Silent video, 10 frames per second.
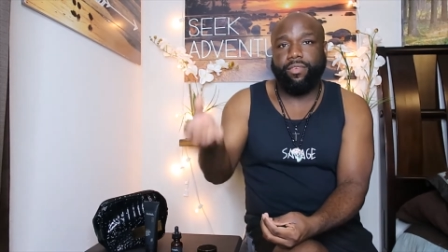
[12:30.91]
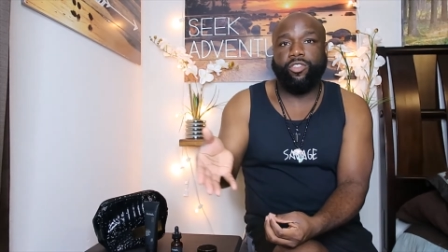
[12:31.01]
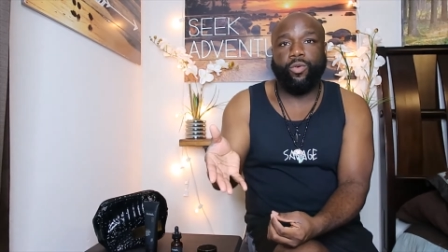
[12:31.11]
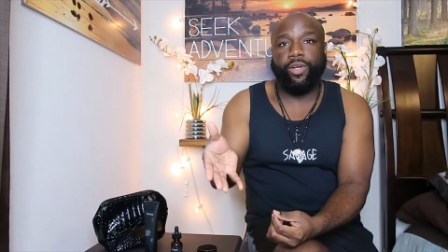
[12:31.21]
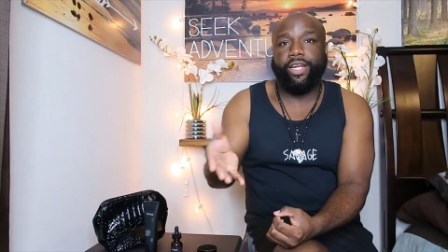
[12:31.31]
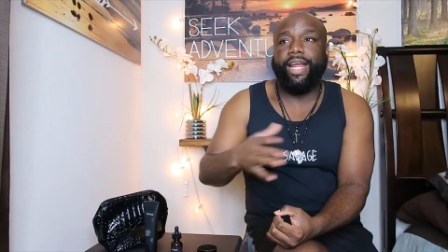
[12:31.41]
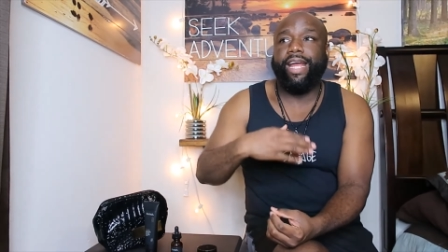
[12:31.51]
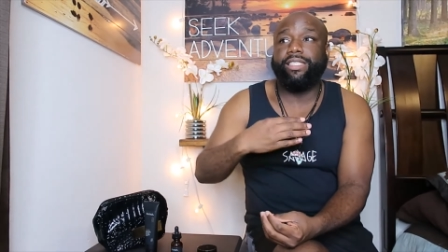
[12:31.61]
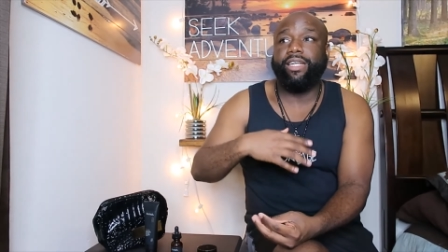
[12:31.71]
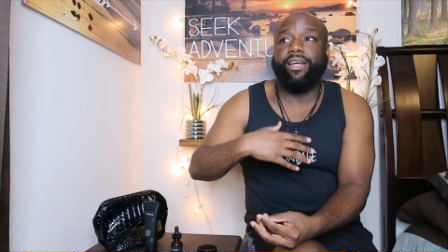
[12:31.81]
Dorion
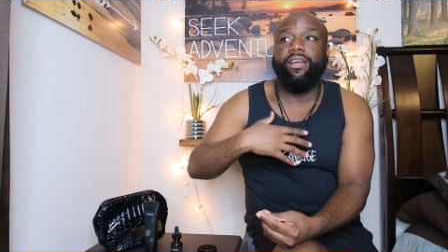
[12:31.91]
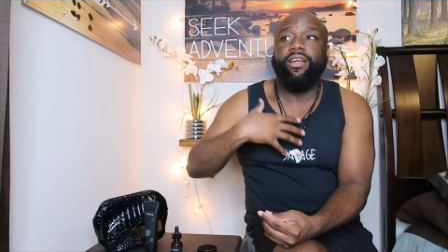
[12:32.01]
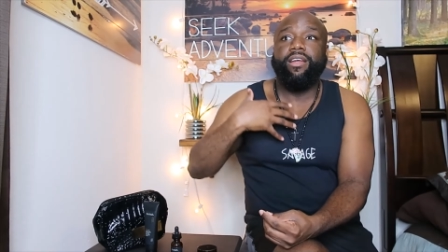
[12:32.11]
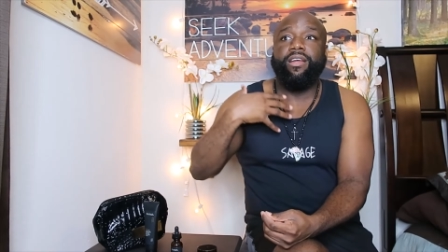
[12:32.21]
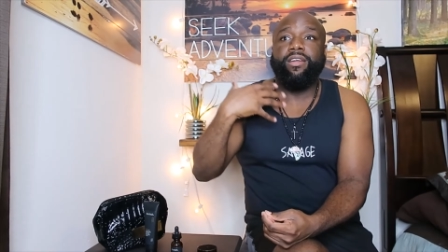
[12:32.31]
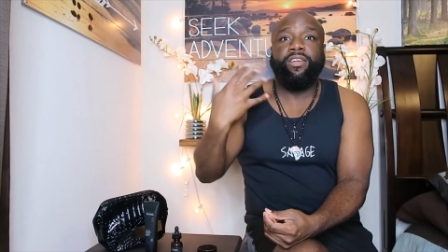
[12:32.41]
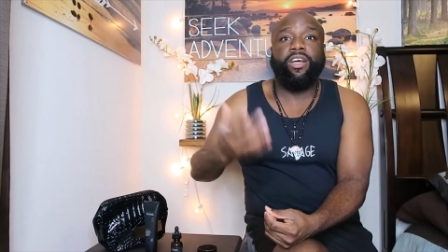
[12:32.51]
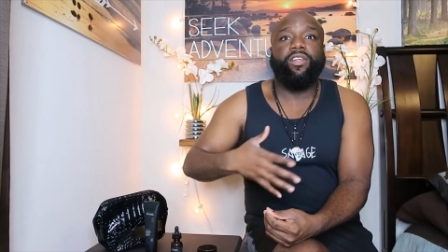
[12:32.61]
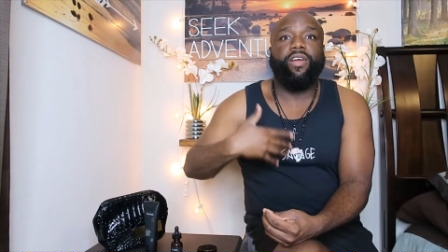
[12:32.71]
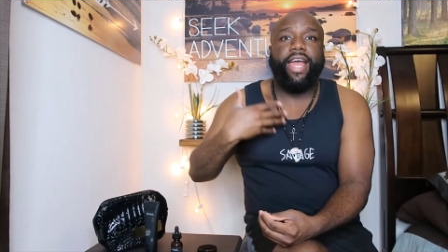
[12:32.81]
as a
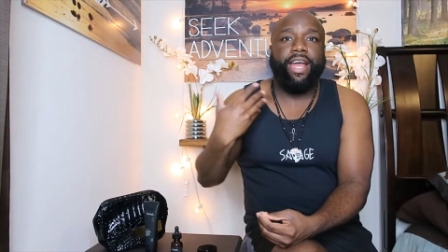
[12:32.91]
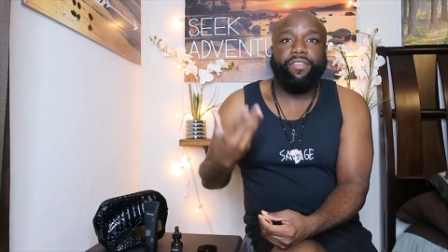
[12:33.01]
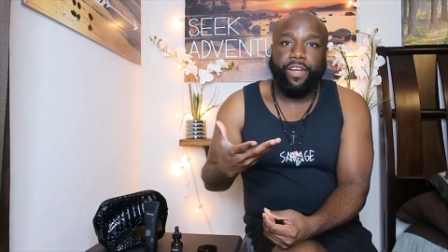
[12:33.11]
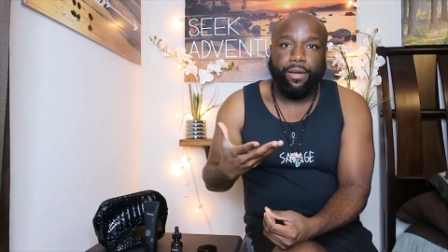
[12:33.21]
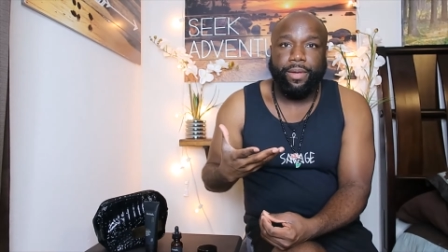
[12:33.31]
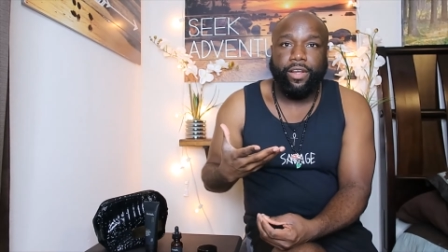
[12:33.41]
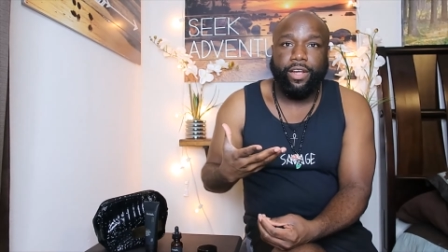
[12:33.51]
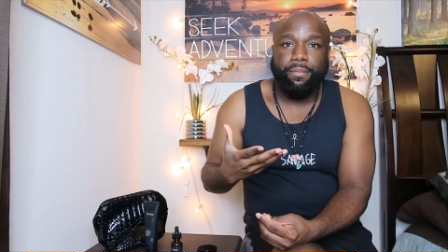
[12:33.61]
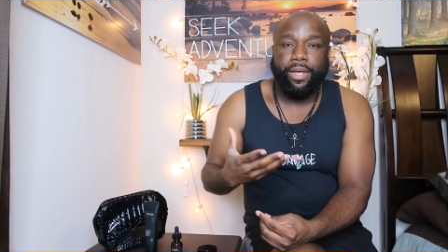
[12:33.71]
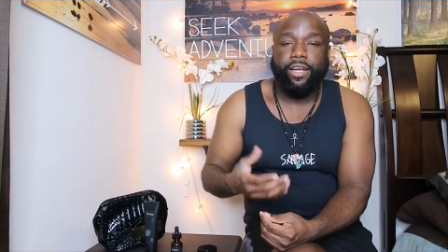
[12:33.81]
another African
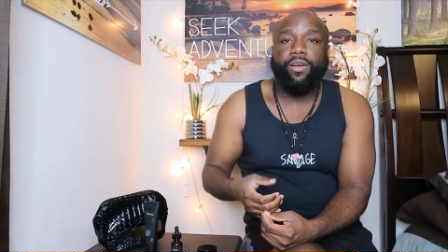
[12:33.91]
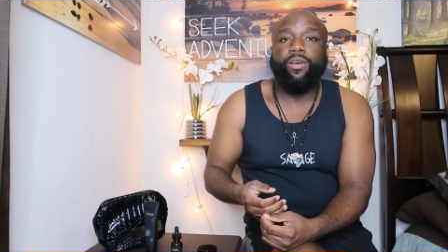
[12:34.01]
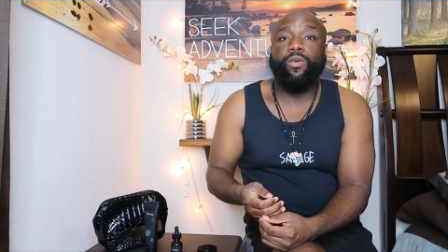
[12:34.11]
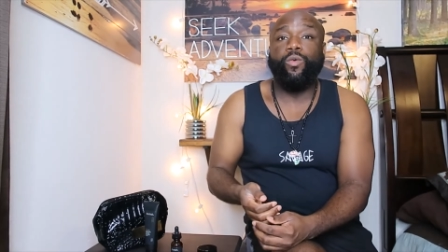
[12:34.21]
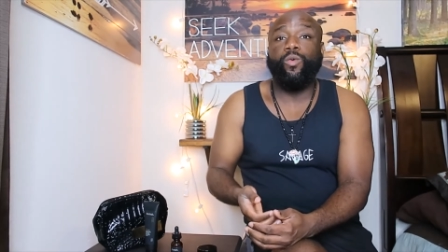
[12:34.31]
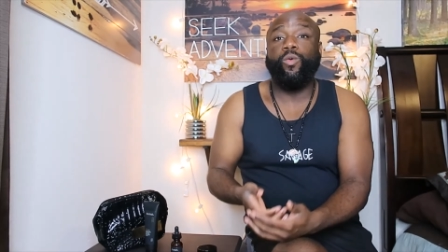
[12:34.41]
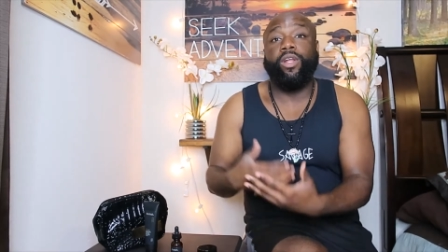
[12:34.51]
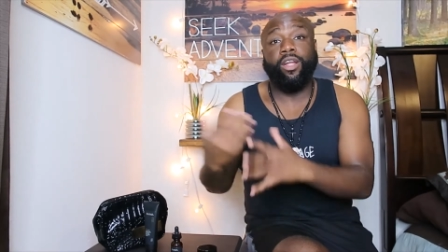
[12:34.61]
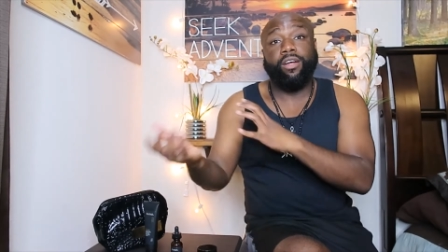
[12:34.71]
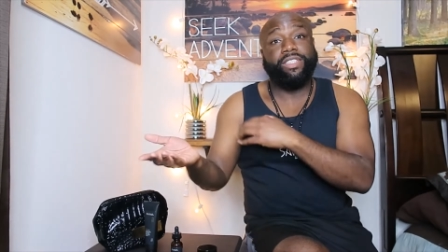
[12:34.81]
American male who
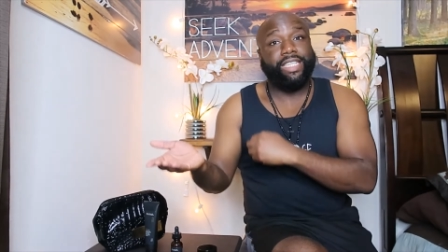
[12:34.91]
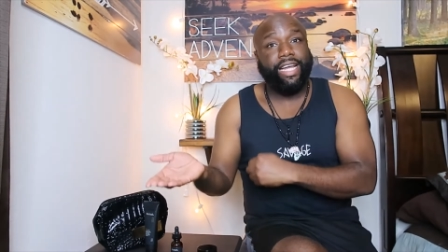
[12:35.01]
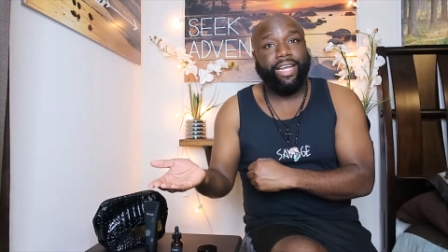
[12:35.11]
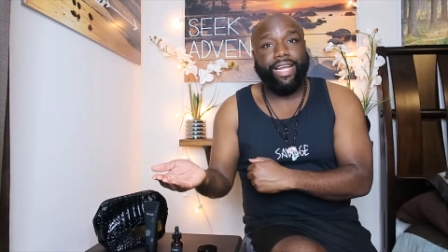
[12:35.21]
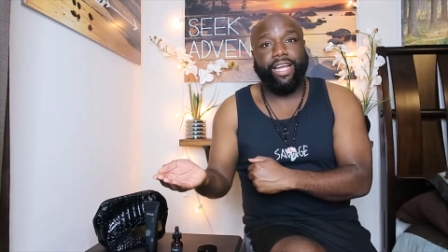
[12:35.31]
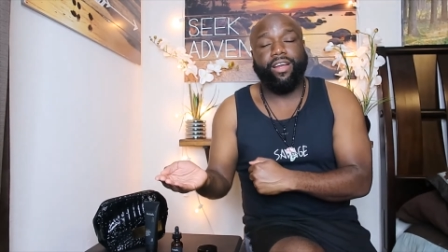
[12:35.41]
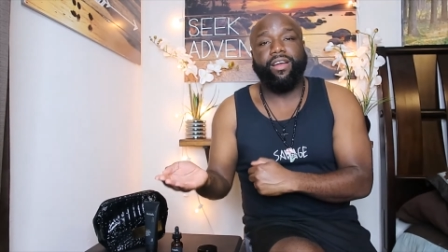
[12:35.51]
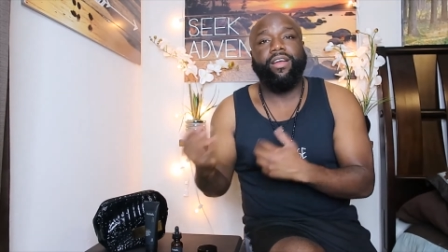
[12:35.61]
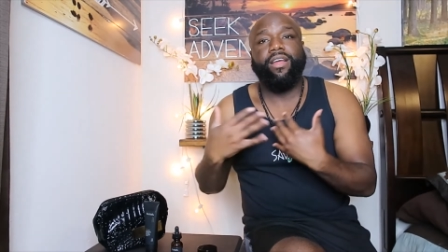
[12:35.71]
loves skincare